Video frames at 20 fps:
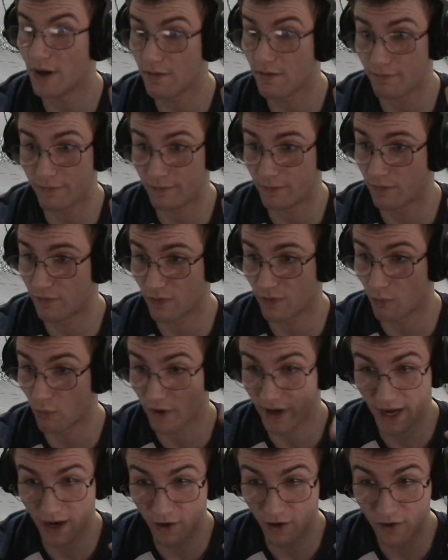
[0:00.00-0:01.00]
from what I
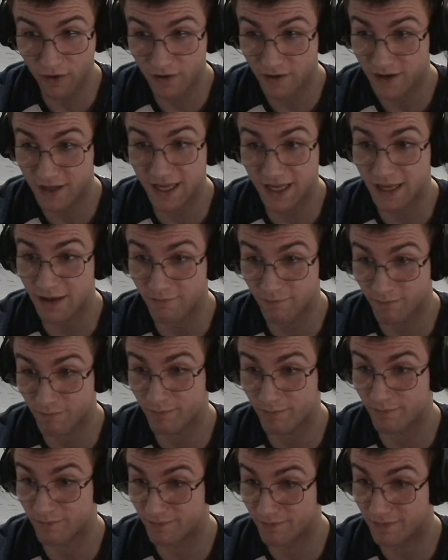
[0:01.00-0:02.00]
heard, it
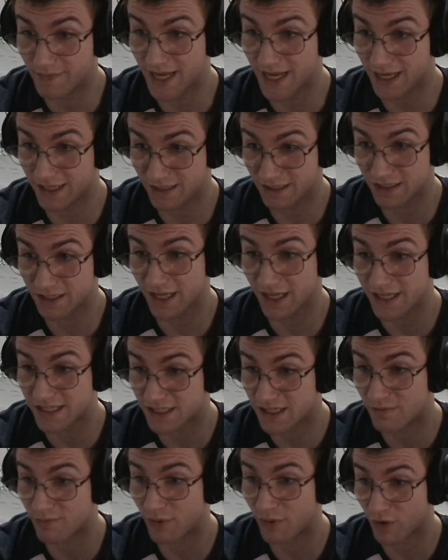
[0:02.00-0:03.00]
sliced
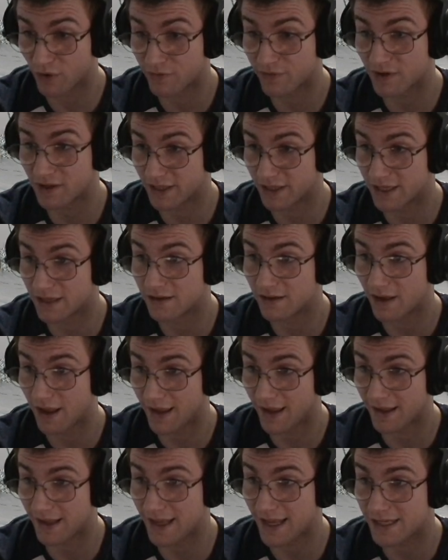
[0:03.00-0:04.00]
it perfectly.
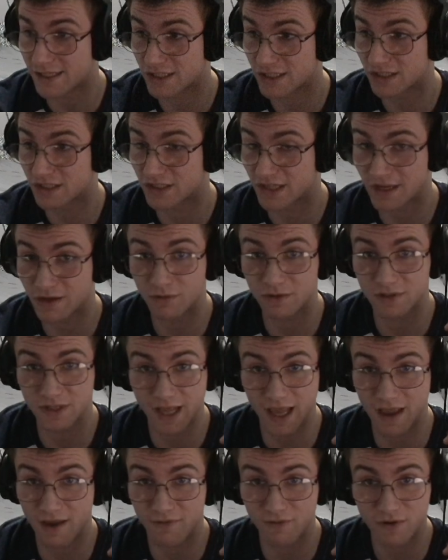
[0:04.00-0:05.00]

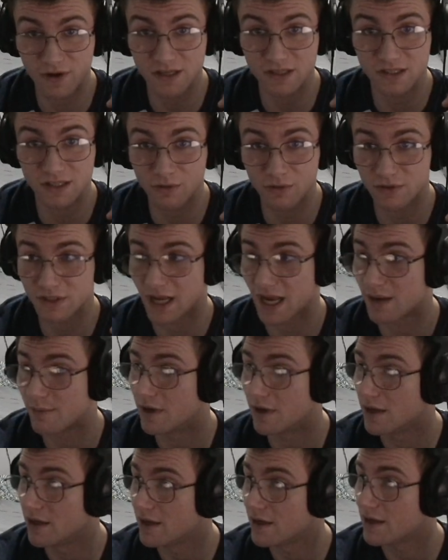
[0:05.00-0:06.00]
Every single time,
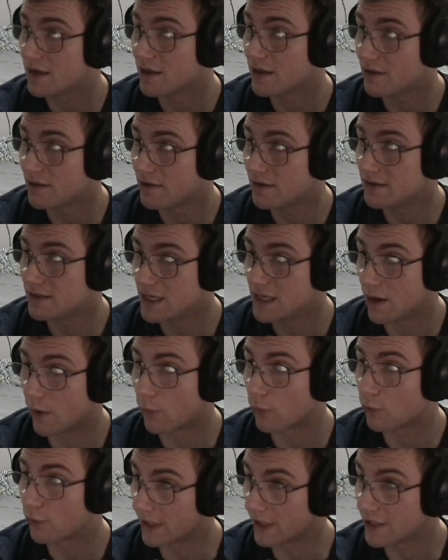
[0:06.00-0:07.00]
did a
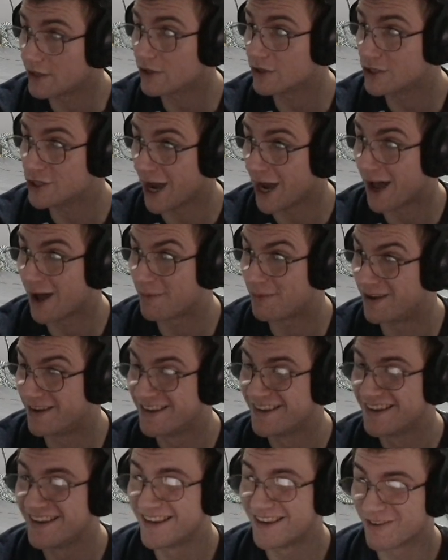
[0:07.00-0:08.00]
really good job,
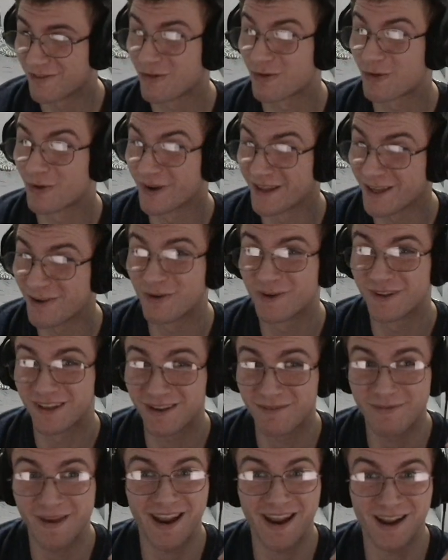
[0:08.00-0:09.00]
really really
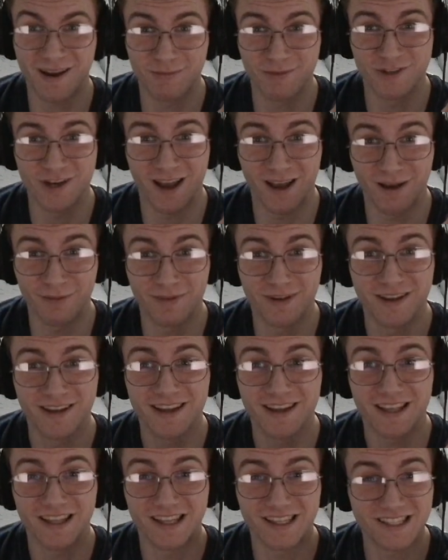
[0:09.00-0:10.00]
bang up job.
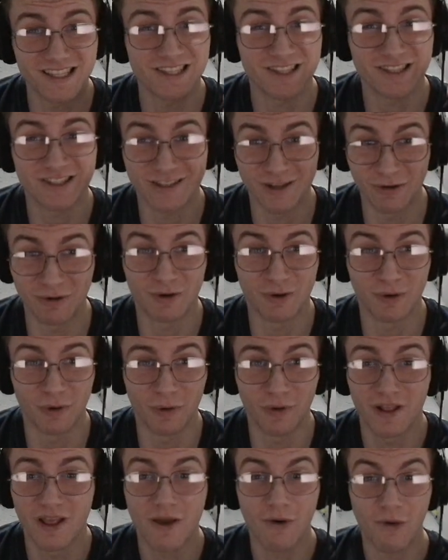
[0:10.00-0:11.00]
This is so cool.
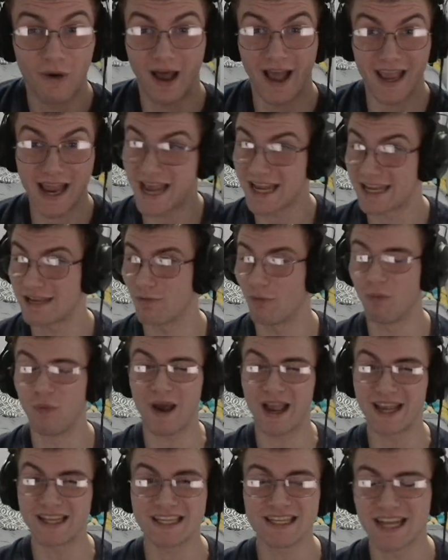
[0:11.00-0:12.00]
Why
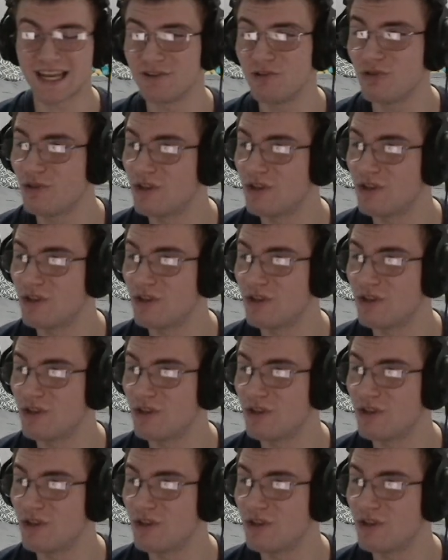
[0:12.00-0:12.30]
didn't I do this